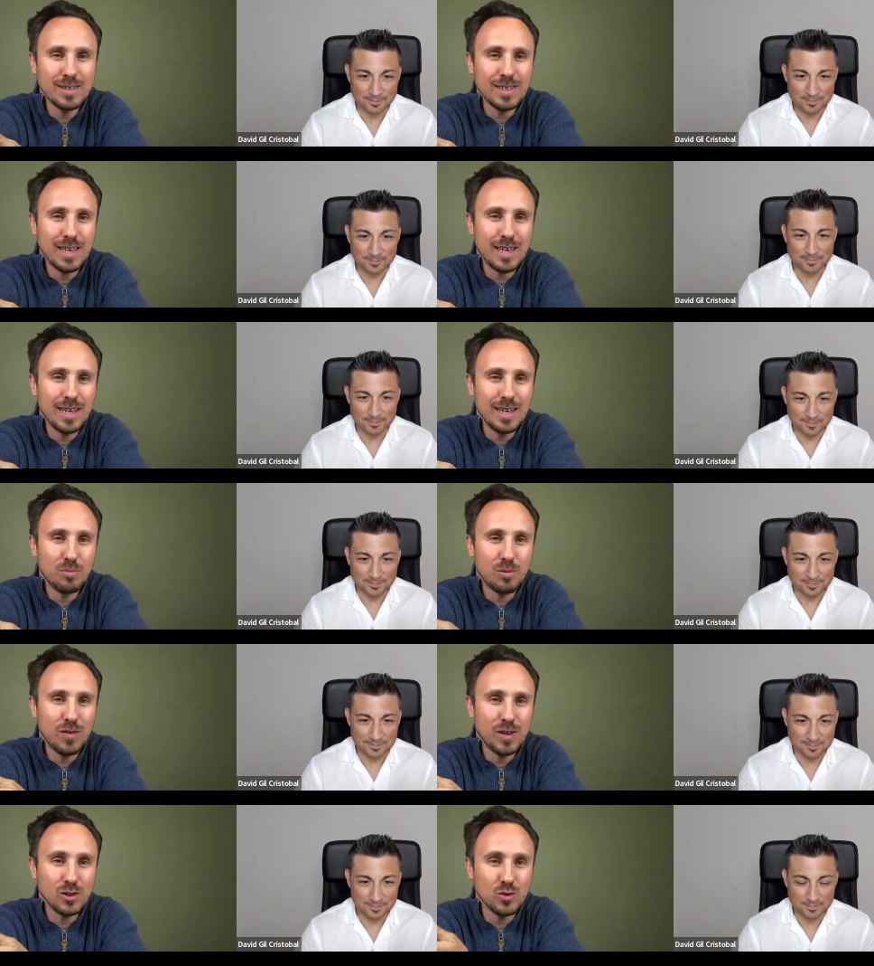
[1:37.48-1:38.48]
Speaker 1: a uh,
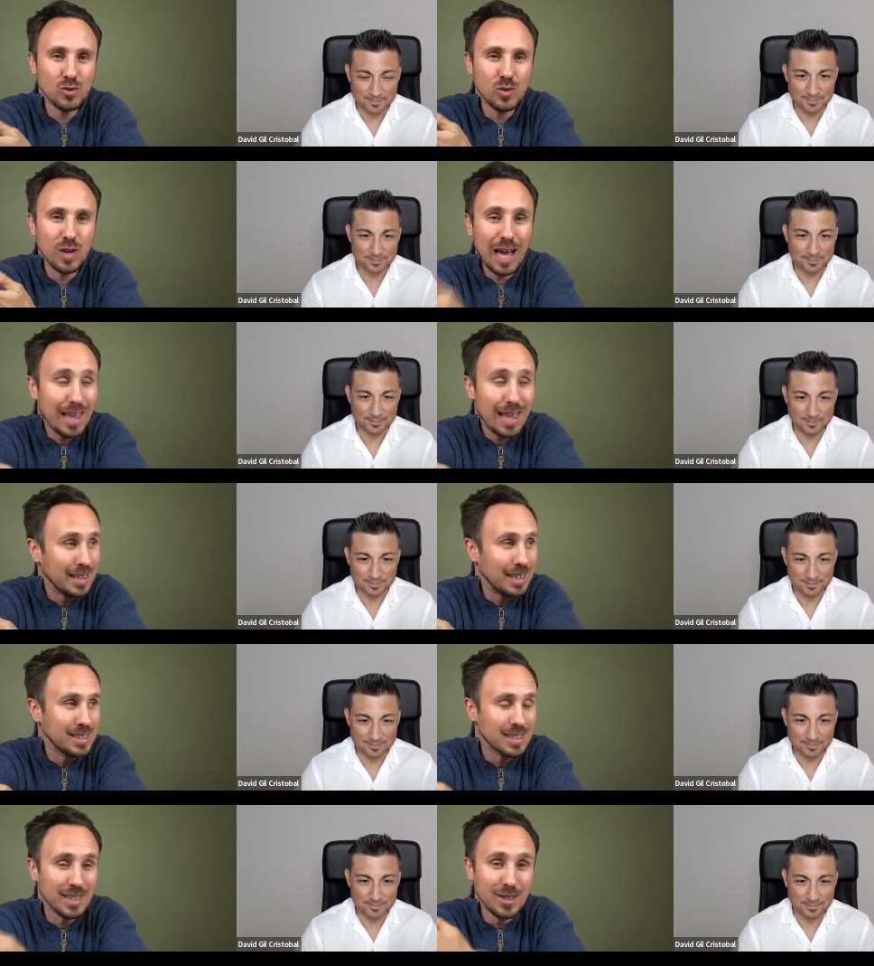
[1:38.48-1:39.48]
professional athlete
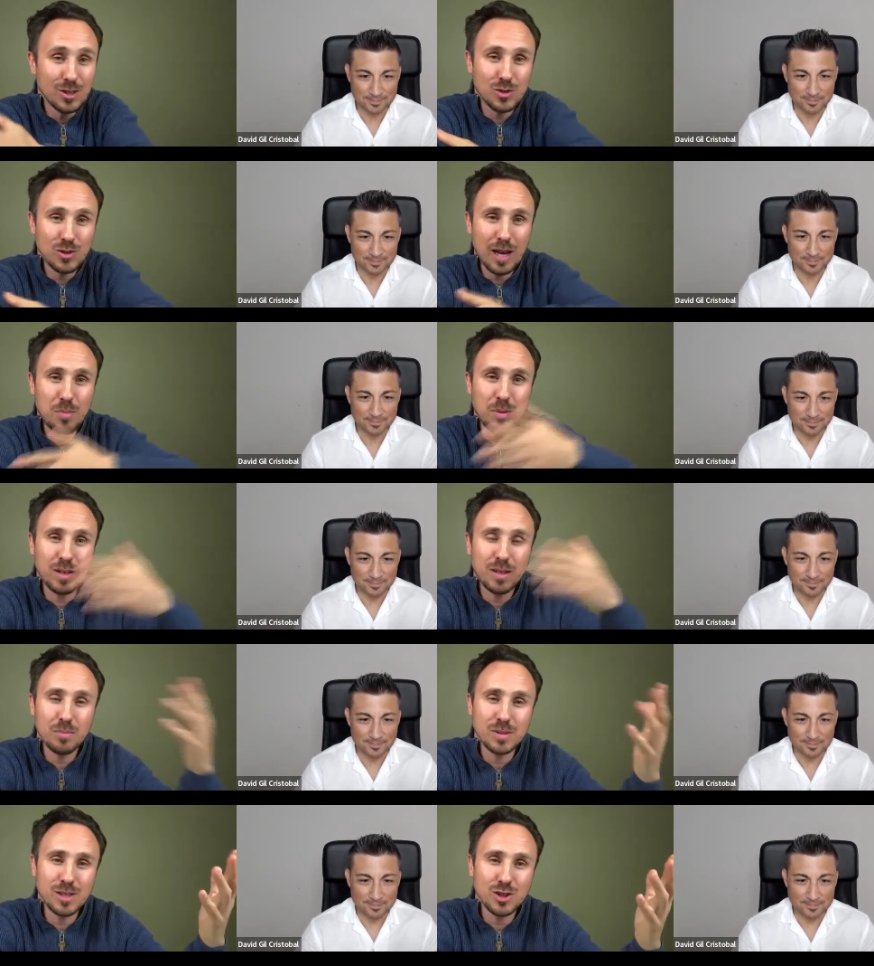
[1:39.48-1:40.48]
to now being in a
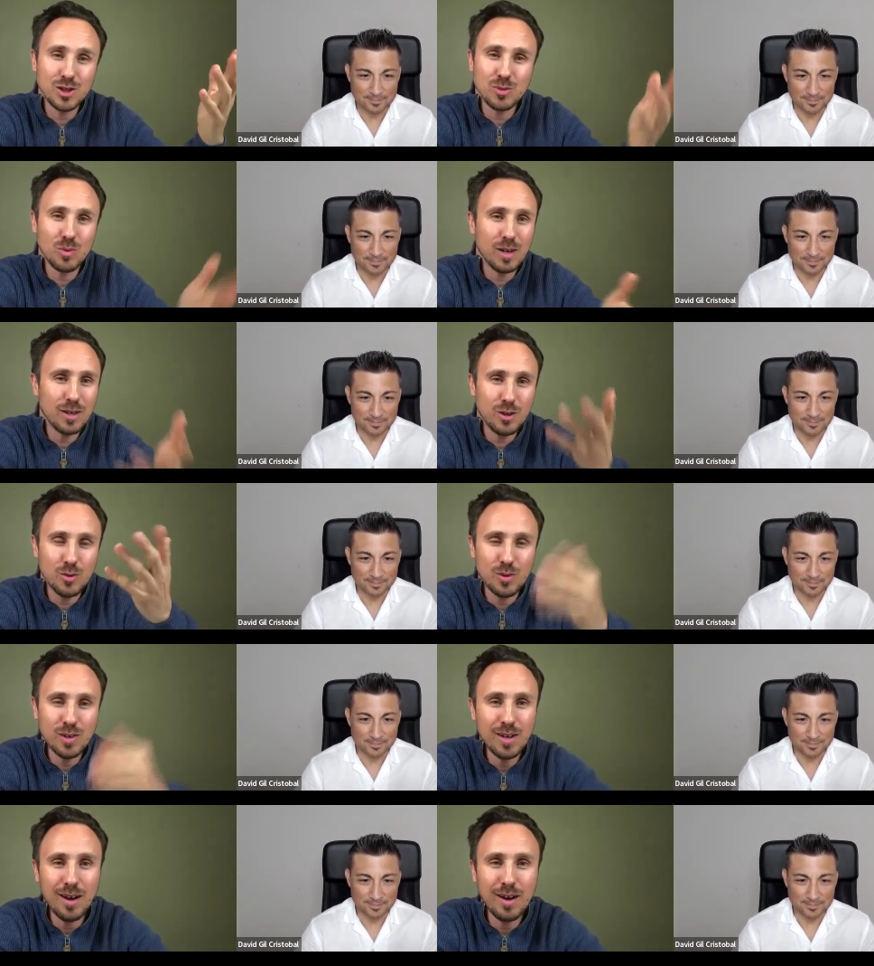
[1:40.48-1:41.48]
position where you
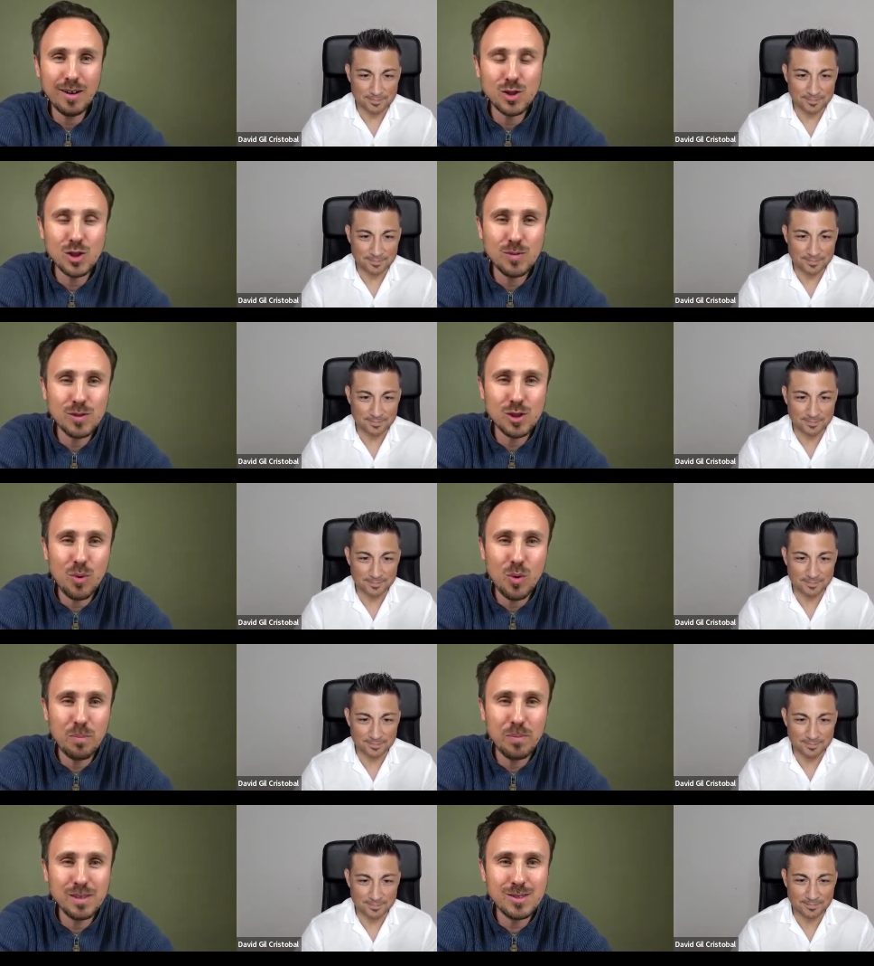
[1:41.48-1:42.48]
uh, serve and support
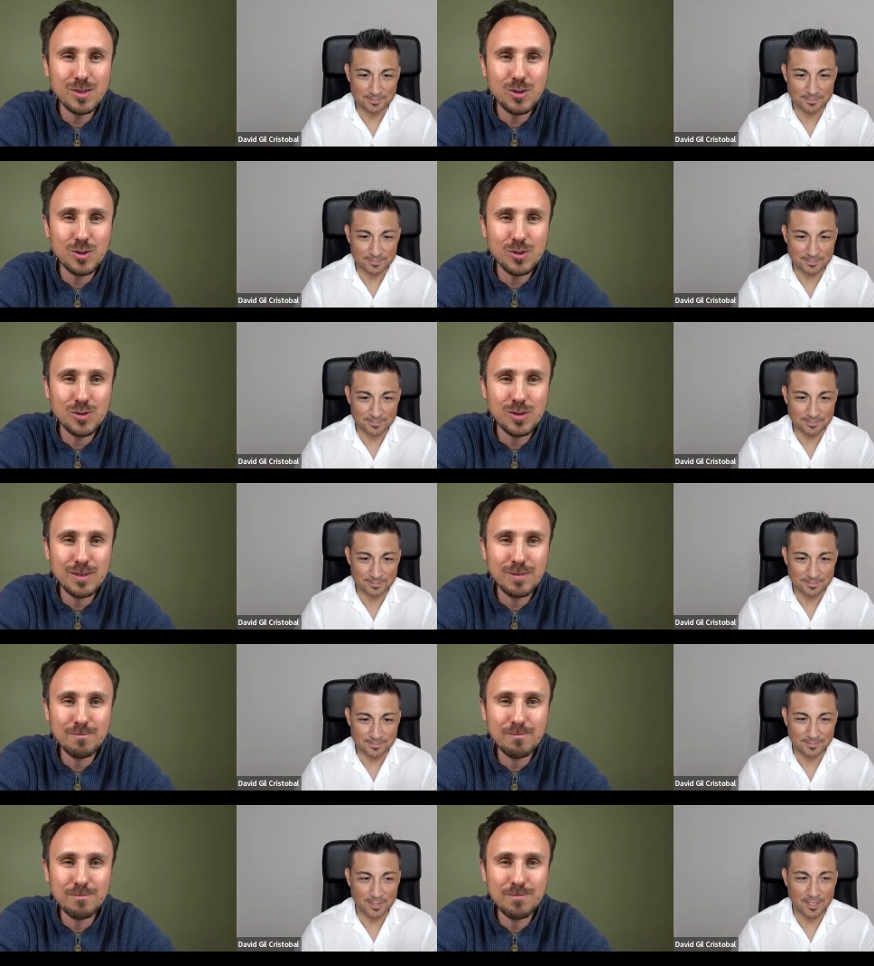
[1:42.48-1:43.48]
business owners?
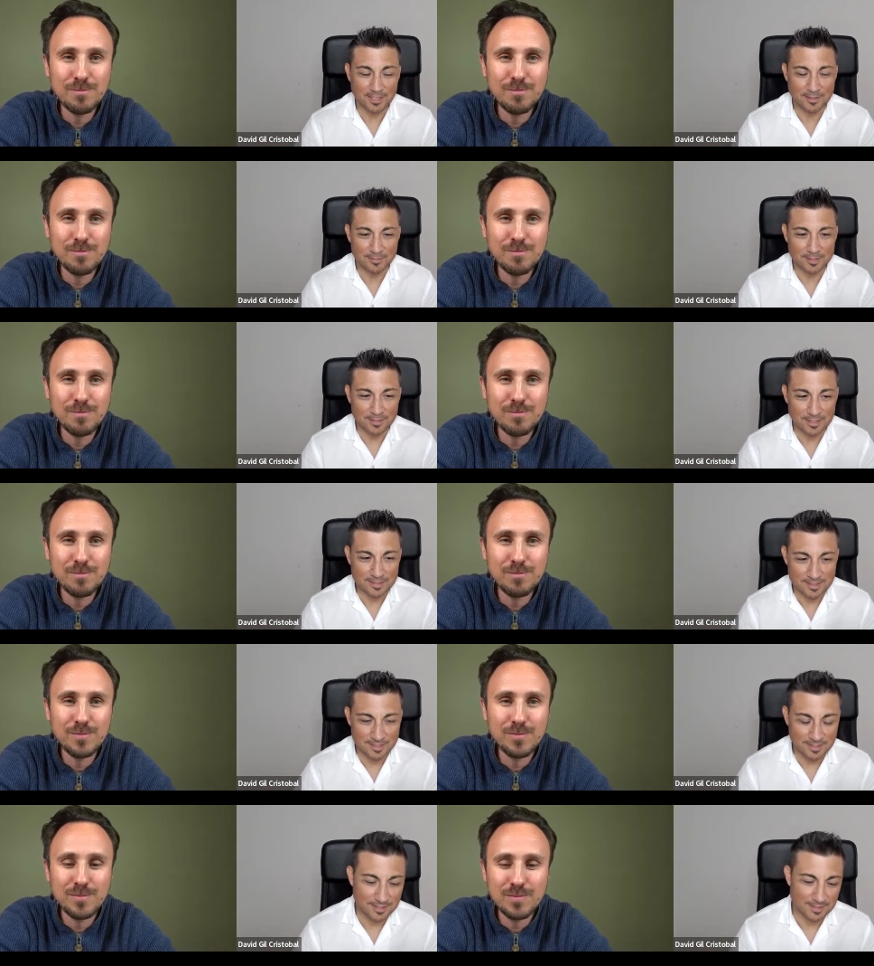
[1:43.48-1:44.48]
Speaker 2: Yeah, I think that's
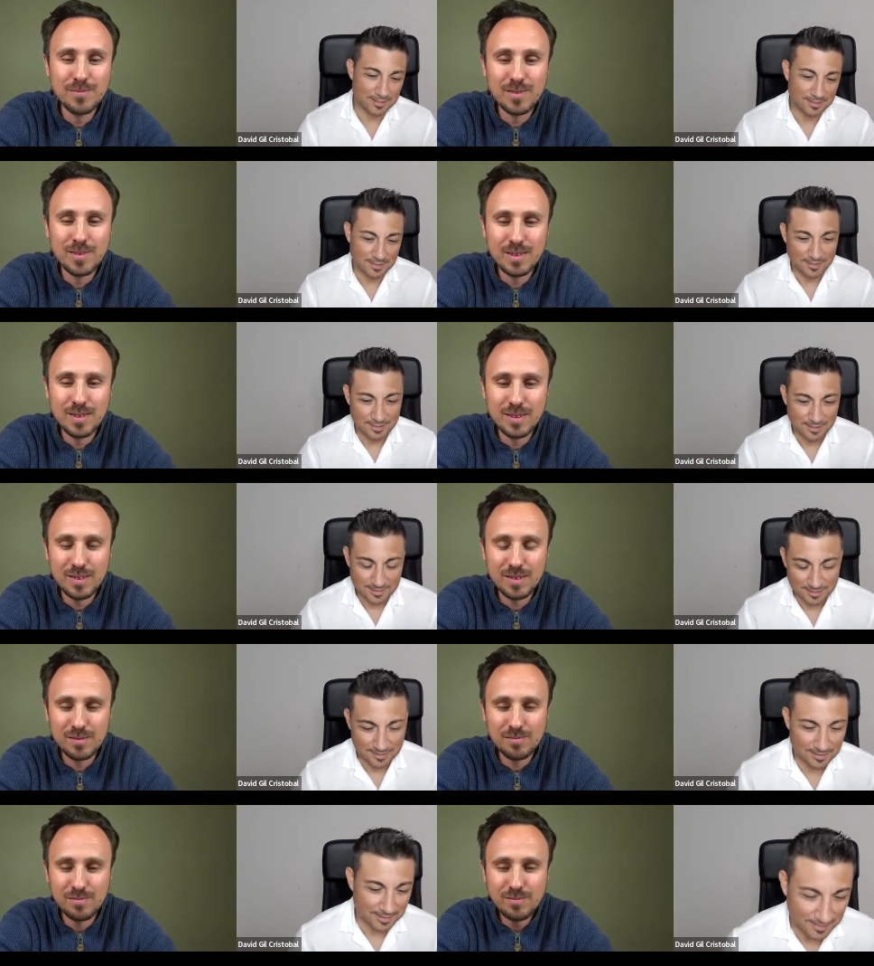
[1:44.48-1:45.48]
a,
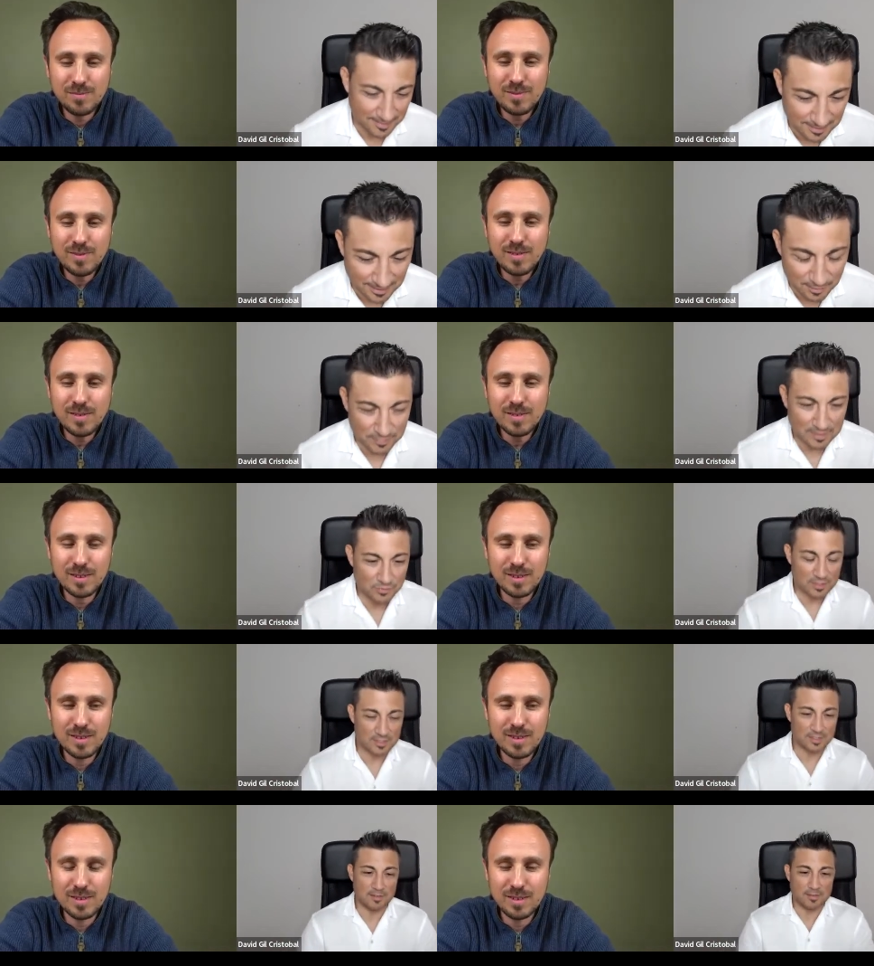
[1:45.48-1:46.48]
a kind of
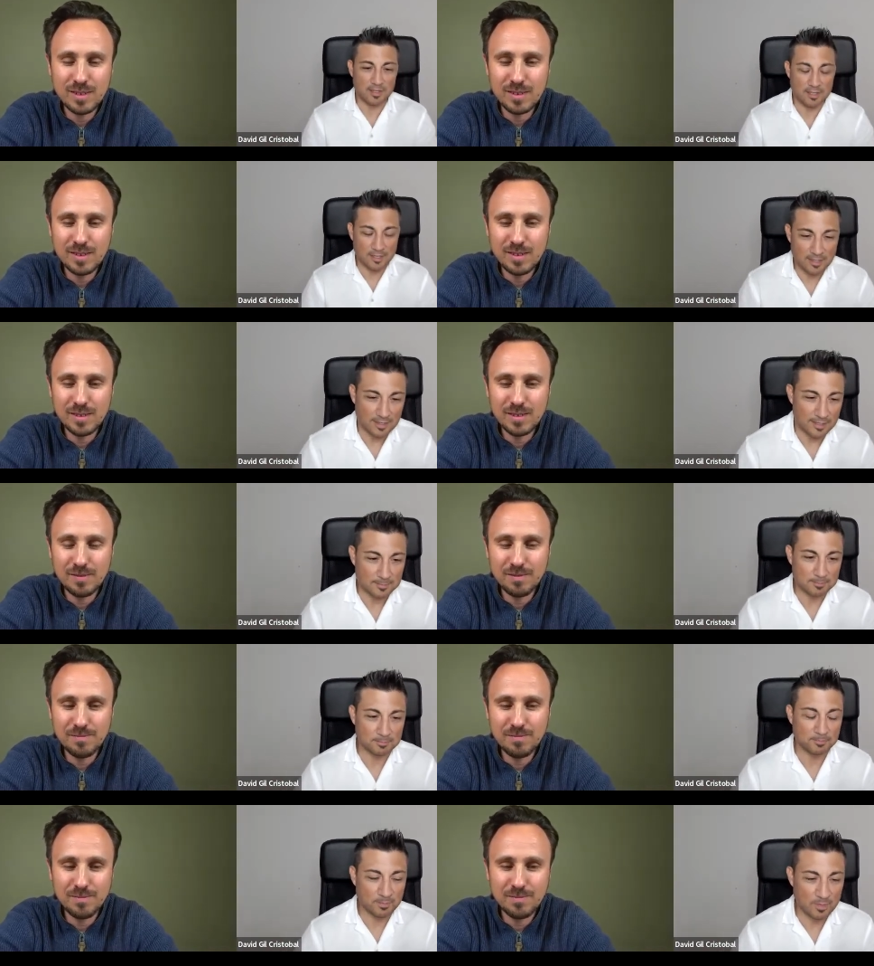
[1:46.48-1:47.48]
interesting thing.
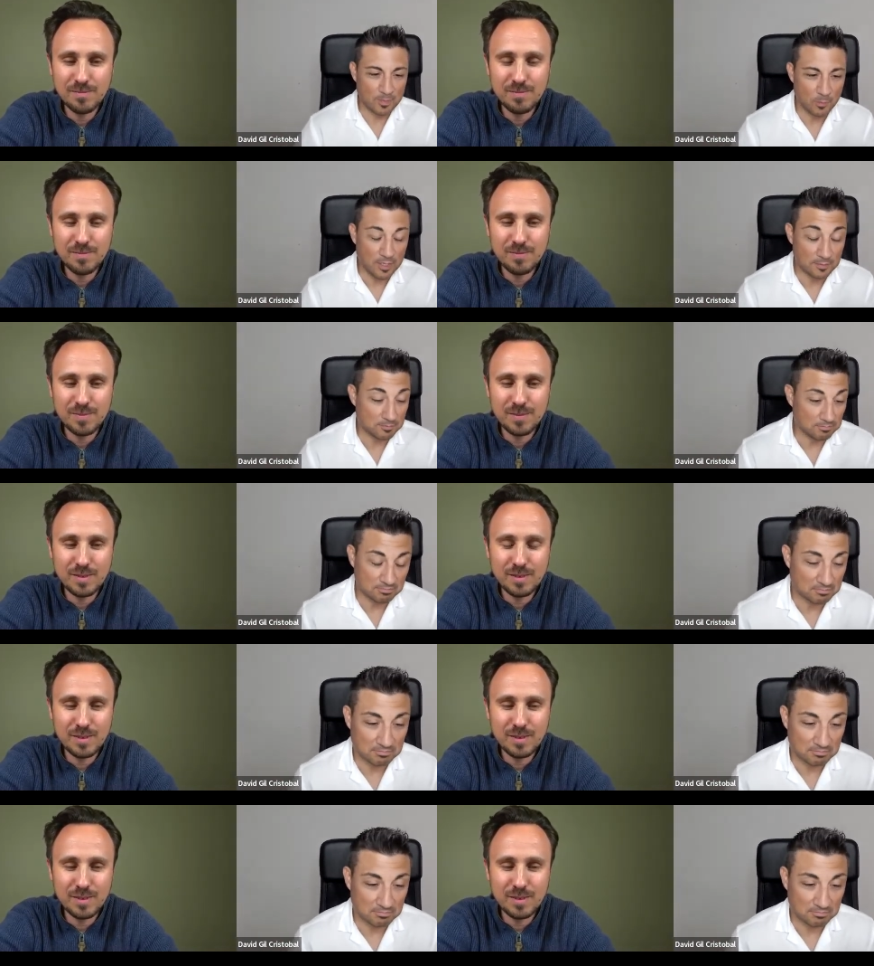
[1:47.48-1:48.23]
Um, well,